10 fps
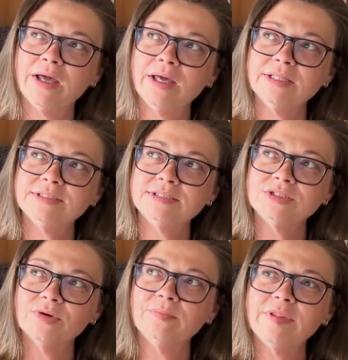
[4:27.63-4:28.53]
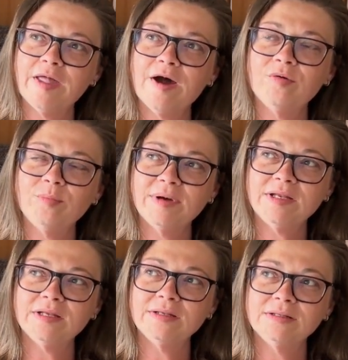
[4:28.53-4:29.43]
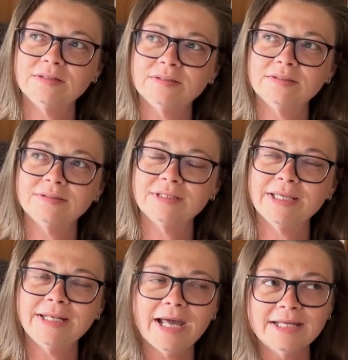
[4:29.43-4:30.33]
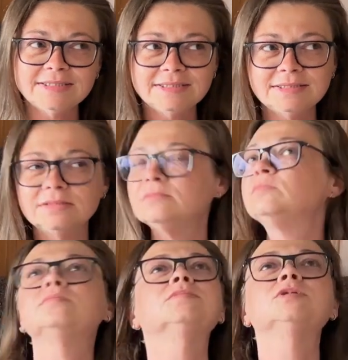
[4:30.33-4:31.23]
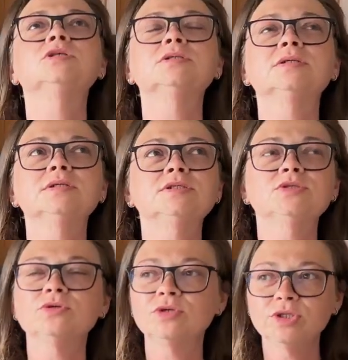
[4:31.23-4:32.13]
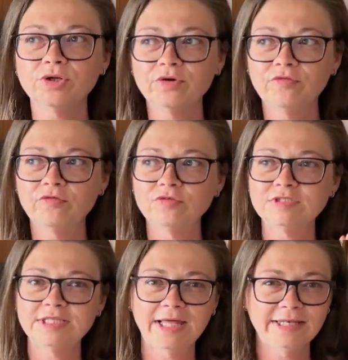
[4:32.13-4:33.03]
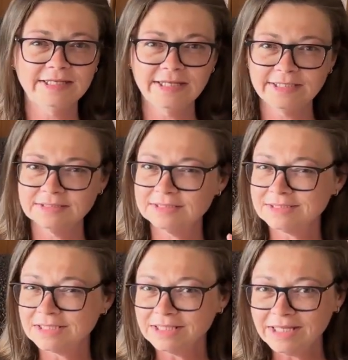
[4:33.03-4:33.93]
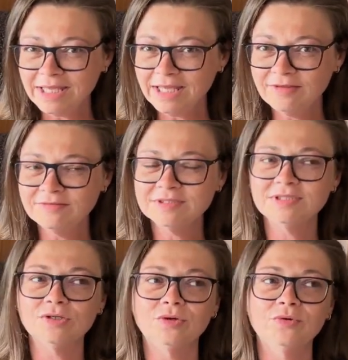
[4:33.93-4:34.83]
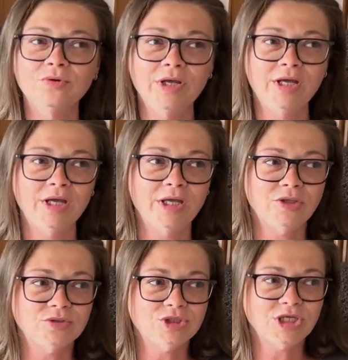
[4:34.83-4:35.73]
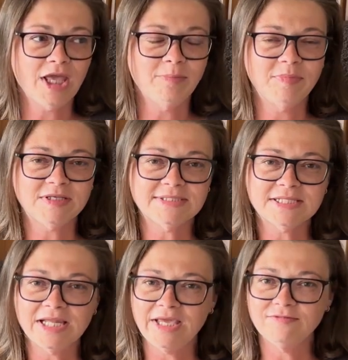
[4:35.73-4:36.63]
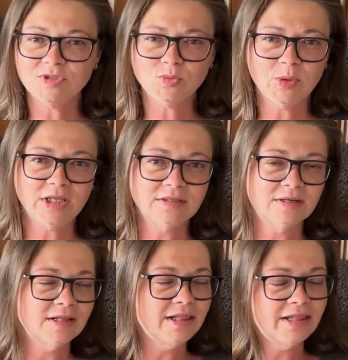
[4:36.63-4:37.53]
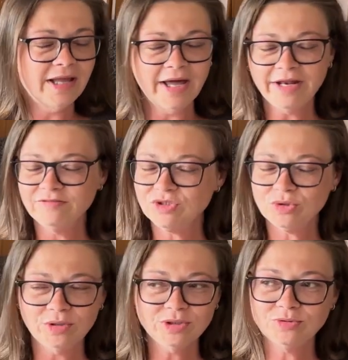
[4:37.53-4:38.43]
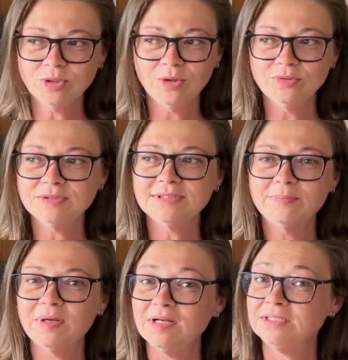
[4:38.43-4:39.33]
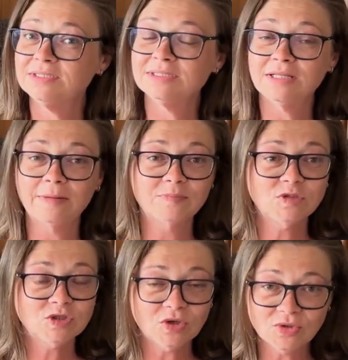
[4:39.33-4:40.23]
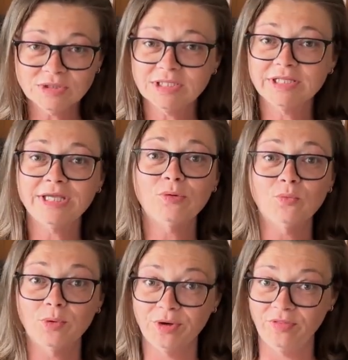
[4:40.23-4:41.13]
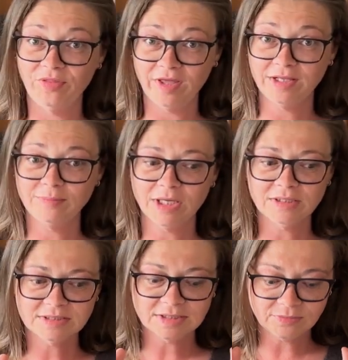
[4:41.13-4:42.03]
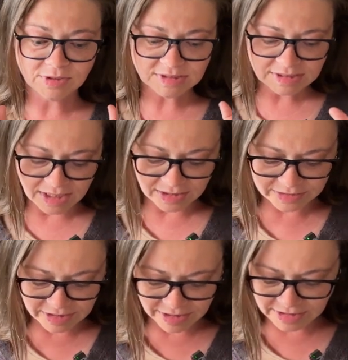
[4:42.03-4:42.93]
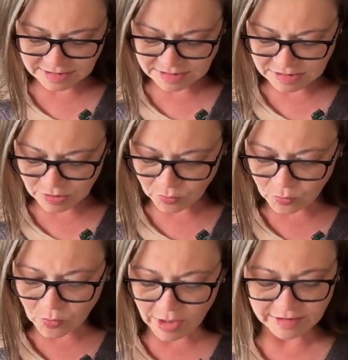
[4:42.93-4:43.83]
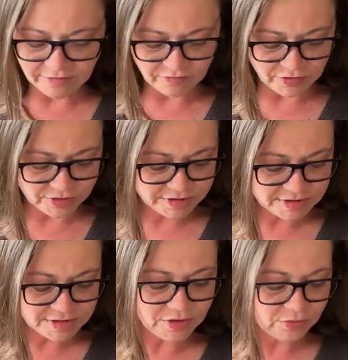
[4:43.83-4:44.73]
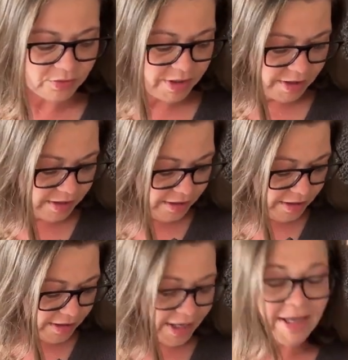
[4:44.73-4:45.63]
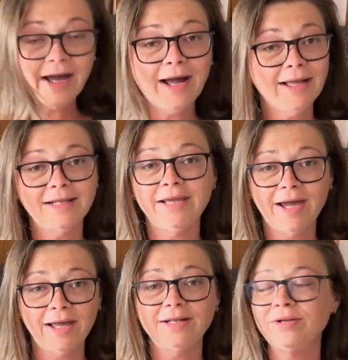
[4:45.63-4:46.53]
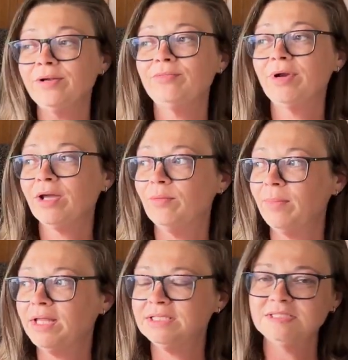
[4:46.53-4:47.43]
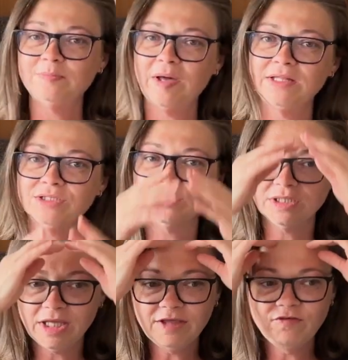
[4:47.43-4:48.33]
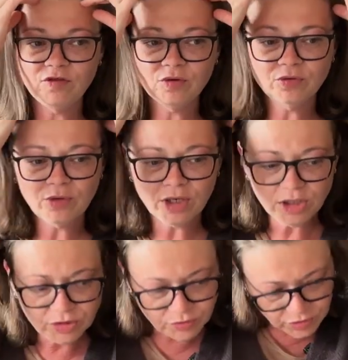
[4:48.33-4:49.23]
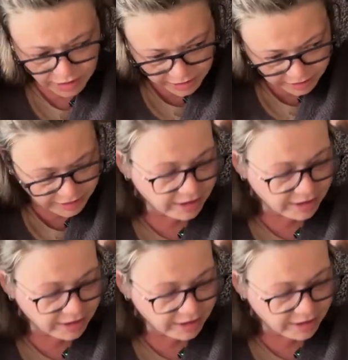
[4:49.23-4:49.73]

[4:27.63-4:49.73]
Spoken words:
It's top down, but it has sort of satin sleeves. So you shape the sleeves with a lot of short rows, but it's totally worth it because the result it is wonderful. So I highly recommend this pattern if you are looking